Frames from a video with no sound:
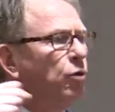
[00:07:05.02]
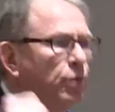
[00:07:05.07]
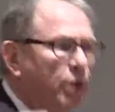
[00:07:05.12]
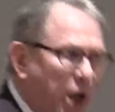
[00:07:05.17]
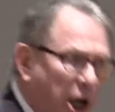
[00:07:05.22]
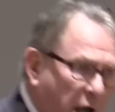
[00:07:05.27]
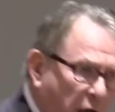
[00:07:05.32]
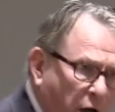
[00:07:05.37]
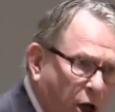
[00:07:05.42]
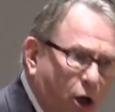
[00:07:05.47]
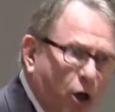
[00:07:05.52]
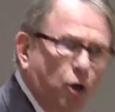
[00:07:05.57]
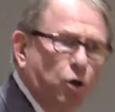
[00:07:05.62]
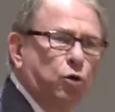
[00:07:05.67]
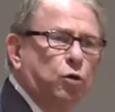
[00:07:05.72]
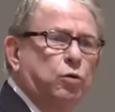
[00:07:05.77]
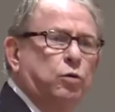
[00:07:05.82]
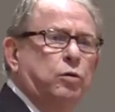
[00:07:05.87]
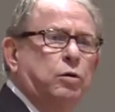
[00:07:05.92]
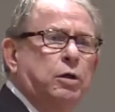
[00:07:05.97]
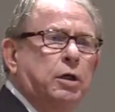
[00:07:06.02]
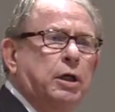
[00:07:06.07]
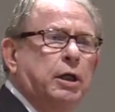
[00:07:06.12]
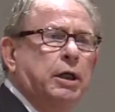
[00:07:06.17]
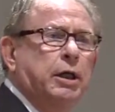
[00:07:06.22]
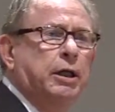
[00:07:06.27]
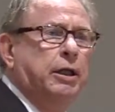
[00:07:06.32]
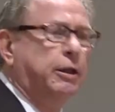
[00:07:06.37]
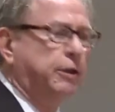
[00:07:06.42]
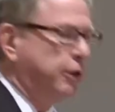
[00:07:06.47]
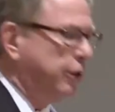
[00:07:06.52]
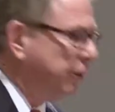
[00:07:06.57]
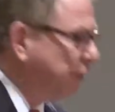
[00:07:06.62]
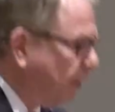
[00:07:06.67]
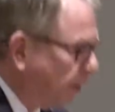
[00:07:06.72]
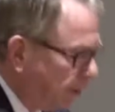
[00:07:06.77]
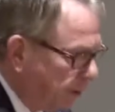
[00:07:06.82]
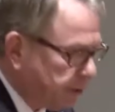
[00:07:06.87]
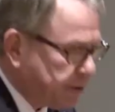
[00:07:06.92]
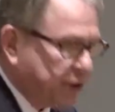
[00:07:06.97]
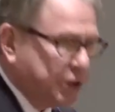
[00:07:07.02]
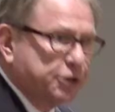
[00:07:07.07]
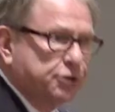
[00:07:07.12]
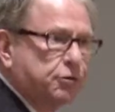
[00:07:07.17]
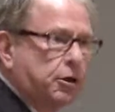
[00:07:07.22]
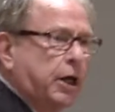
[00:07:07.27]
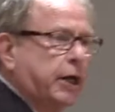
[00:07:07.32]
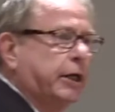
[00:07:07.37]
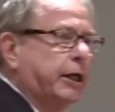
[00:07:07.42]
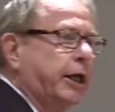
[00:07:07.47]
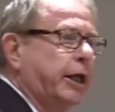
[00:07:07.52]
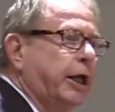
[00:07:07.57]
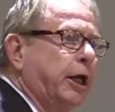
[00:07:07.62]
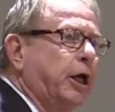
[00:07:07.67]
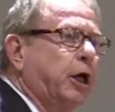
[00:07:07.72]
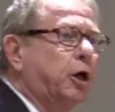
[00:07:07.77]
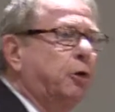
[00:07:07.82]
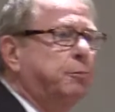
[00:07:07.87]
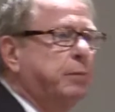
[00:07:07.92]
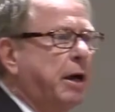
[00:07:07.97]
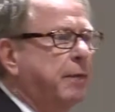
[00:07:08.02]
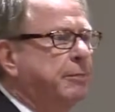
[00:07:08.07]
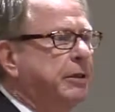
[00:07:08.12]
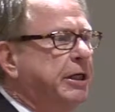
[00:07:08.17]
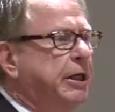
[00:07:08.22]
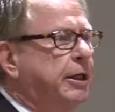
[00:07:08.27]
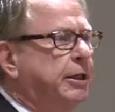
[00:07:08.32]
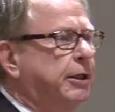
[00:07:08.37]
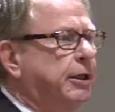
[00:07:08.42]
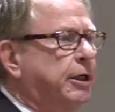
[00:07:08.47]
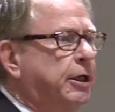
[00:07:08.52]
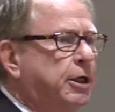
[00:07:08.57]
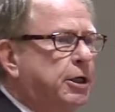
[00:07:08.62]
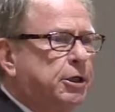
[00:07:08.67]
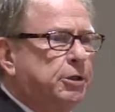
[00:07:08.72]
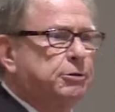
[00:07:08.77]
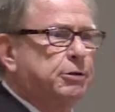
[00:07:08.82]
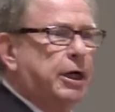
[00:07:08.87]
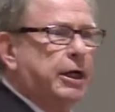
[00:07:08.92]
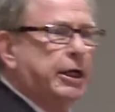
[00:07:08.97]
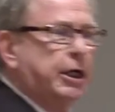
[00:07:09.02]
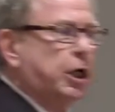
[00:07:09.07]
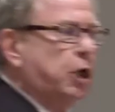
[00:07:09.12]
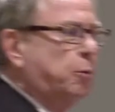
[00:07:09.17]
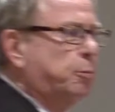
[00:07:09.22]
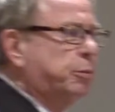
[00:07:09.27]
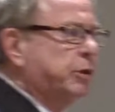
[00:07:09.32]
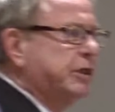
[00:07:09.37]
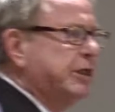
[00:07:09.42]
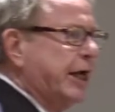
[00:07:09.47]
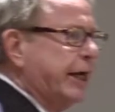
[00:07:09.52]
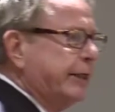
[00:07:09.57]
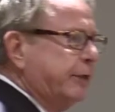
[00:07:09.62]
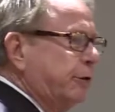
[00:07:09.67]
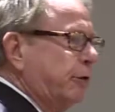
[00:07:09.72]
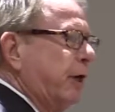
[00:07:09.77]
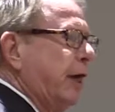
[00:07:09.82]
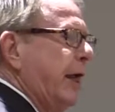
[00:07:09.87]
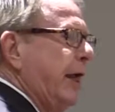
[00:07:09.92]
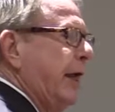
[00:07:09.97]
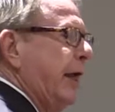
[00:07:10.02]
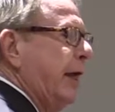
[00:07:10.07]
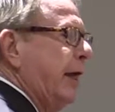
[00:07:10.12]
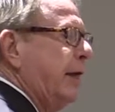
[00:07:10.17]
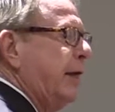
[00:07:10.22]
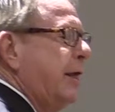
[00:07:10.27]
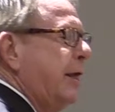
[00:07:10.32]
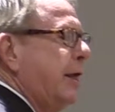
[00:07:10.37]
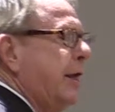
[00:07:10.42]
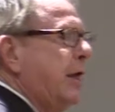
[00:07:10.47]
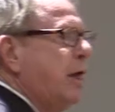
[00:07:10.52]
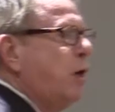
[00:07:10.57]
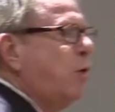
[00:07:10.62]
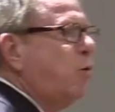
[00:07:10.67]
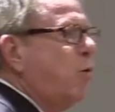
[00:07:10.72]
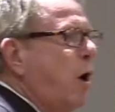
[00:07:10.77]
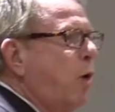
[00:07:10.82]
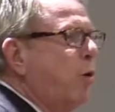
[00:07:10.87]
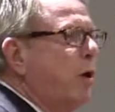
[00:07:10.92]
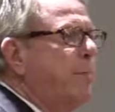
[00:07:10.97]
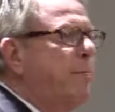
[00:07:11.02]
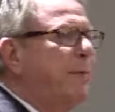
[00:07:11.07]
no." The nurse is trying to help. I begin to try to help protect her head. What we